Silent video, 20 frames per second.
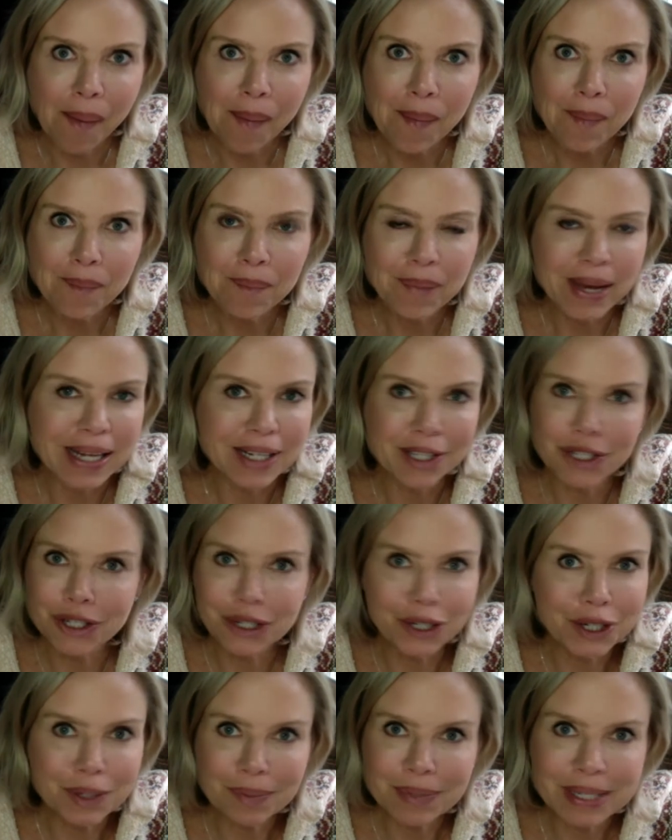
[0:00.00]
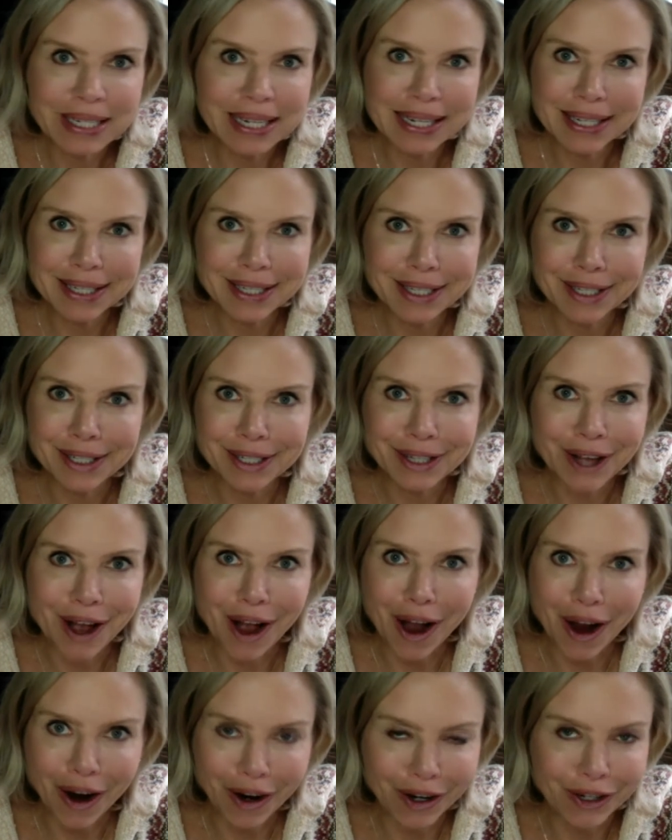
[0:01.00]
But circumstances
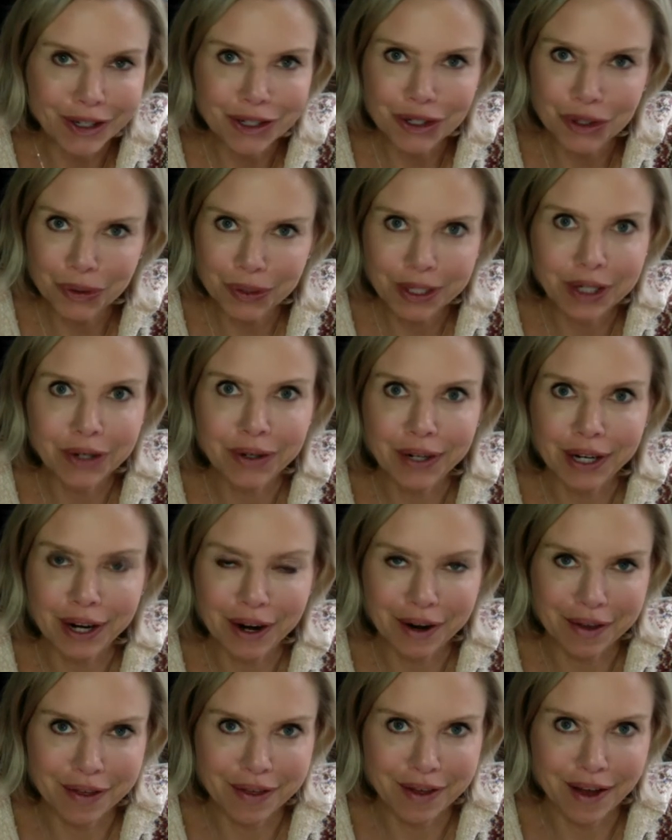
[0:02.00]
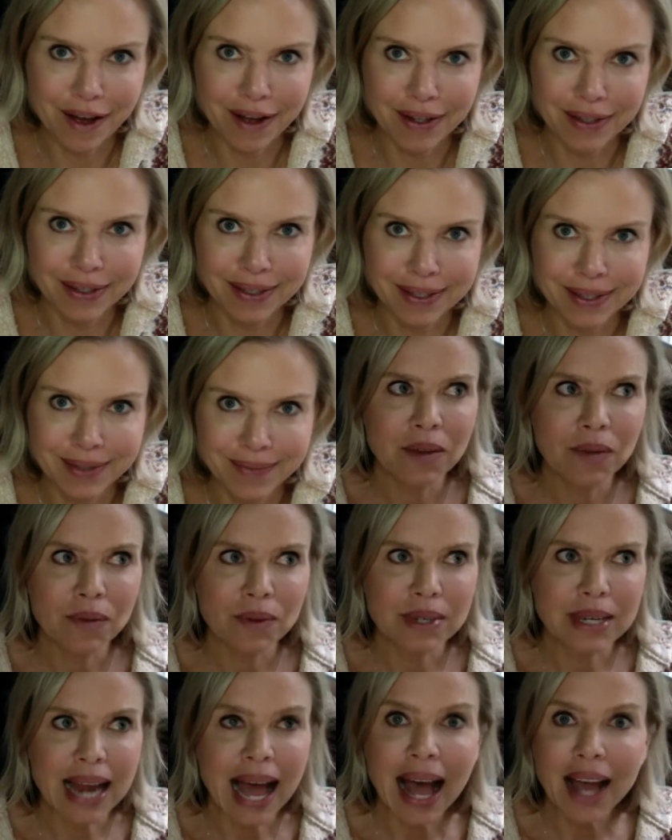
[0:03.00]
aren't triggering our thoughts.
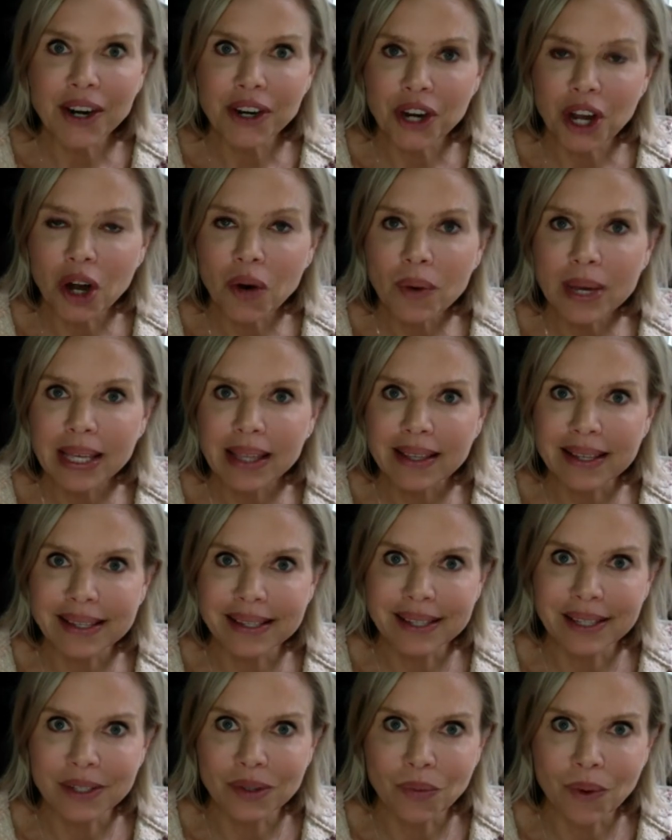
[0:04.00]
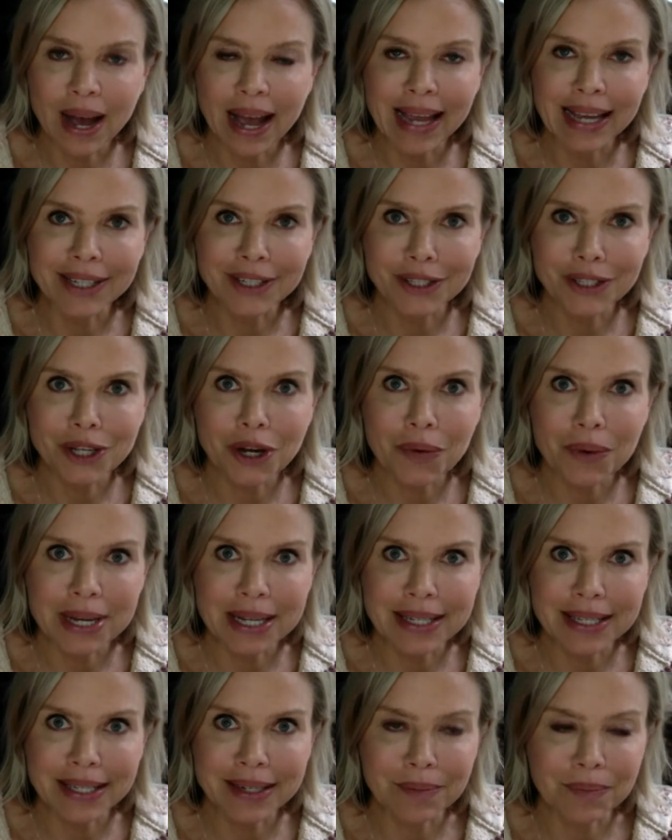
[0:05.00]
Not knowing this is why it's so
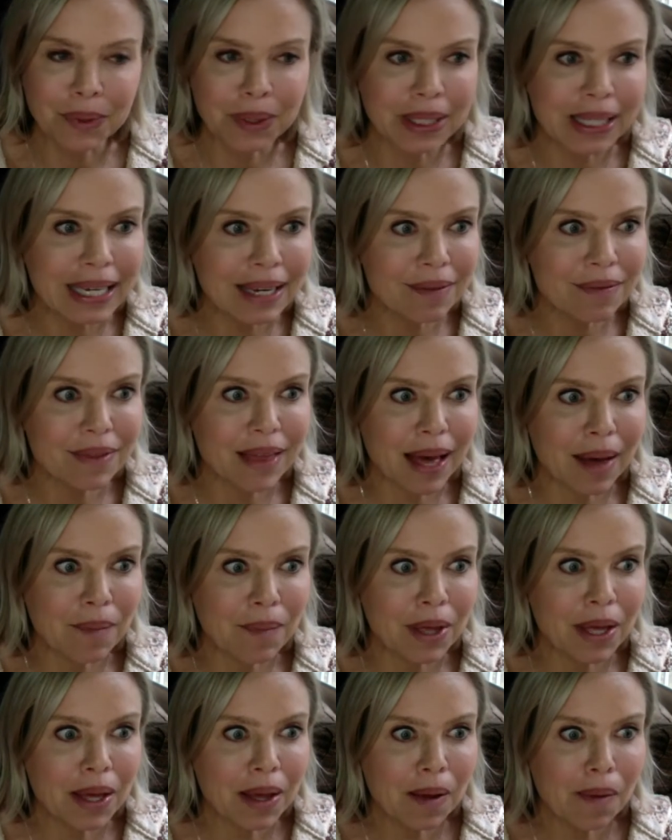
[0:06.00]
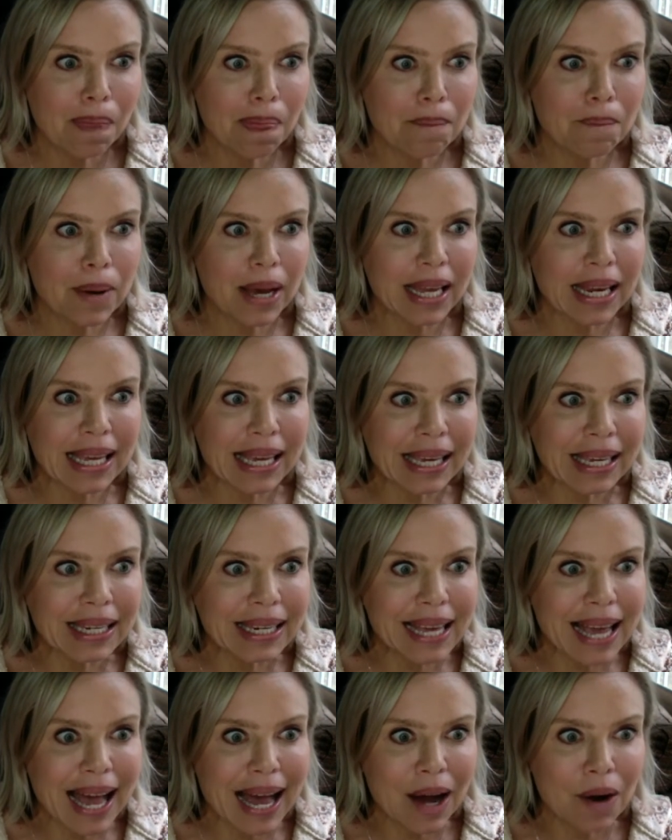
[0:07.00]
easy to believe them. But in
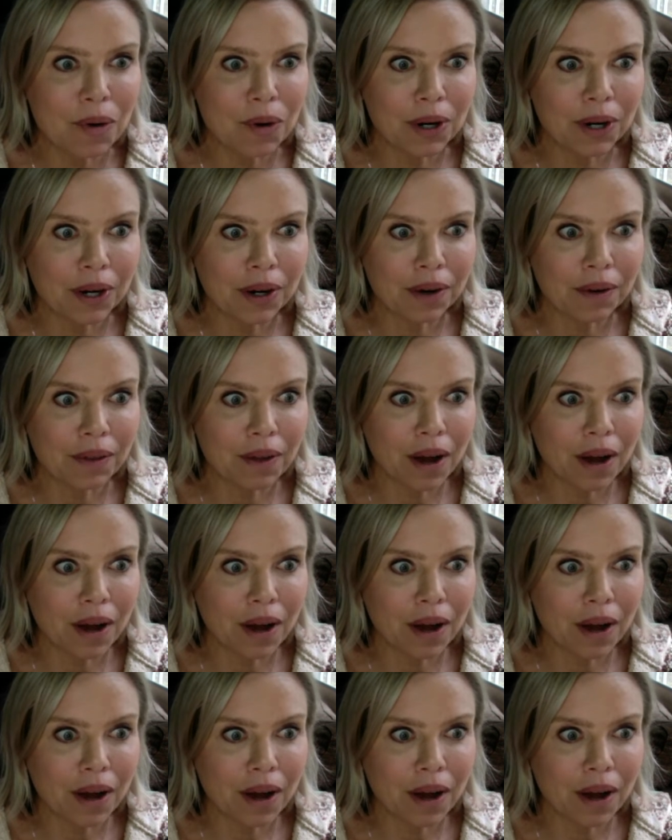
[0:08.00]
our